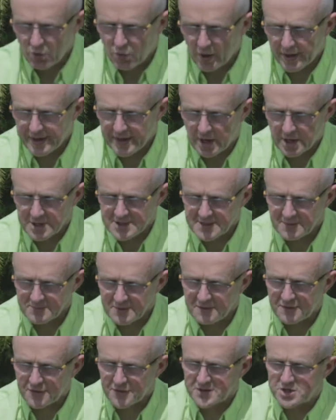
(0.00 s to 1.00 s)
why not
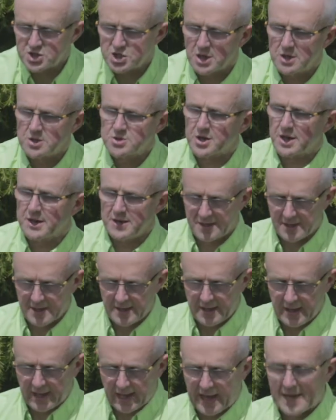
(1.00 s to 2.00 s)
something for the children,
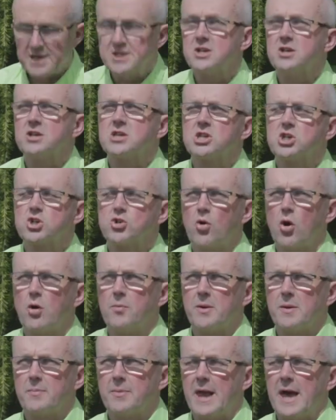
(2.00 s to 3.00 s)
add in a
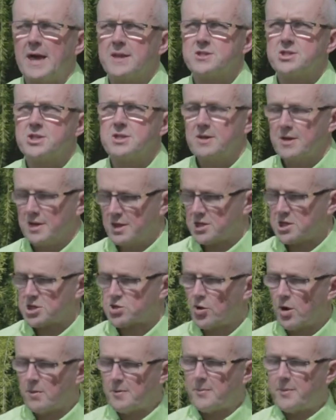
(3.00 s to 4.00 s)
strawberry plant.
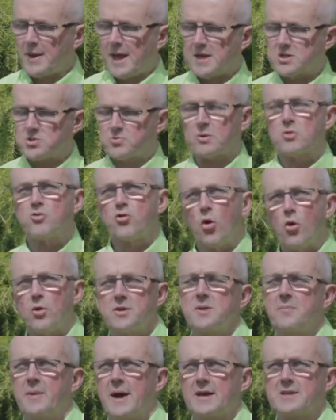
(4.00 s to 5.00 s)
Strawberry plant will grow in
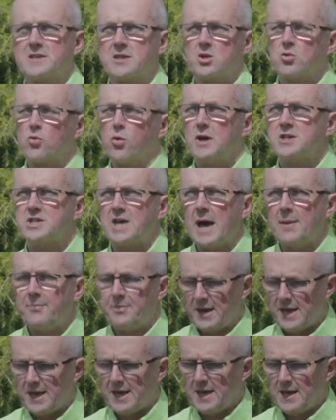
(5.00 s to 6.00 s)
the basket quite
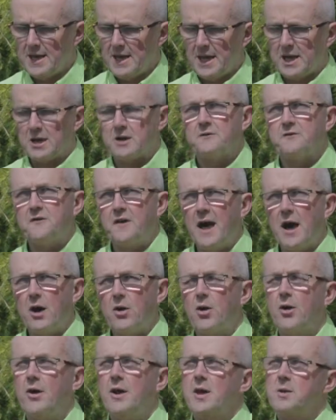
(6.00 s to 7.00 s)
happily. It will
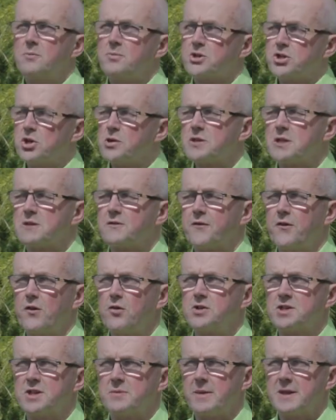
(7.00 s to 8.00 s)
flower, produce its
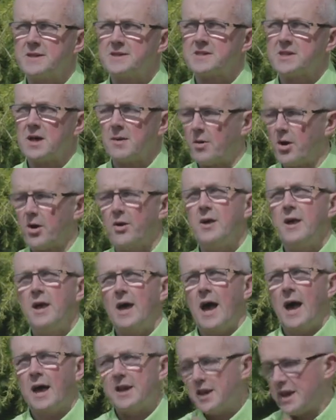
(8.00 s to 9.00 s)
fruit in midsummer,
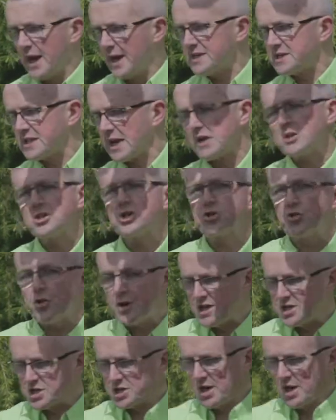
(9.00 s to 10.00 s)
and a nice little
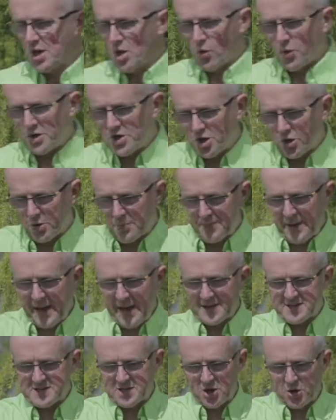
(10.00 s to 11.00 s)
treat when you're
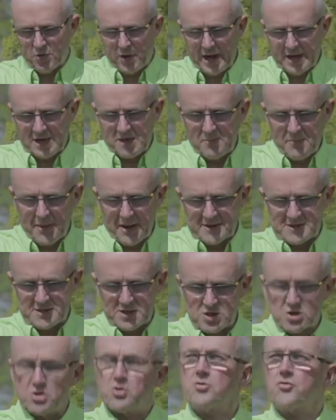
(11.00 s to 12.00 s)
passing your hanging
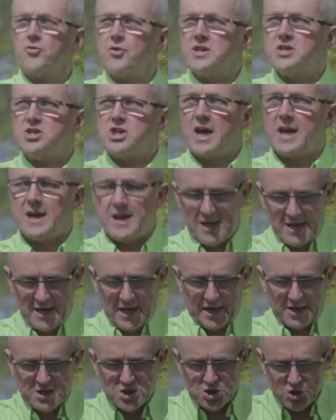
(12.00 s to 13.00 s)
basket, you can reach in
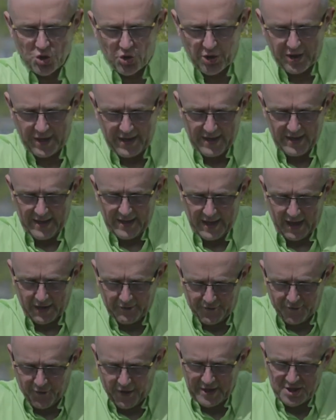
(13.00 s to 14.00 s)
and enjoy a
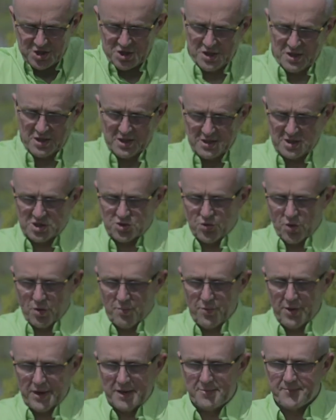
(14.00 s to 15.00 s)
fresh
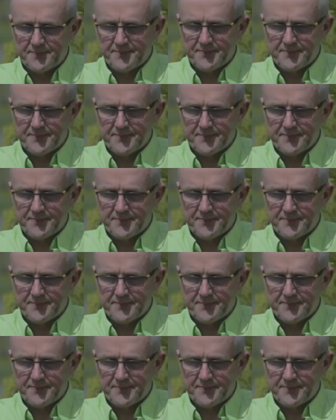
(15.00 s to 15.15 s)
strawberry.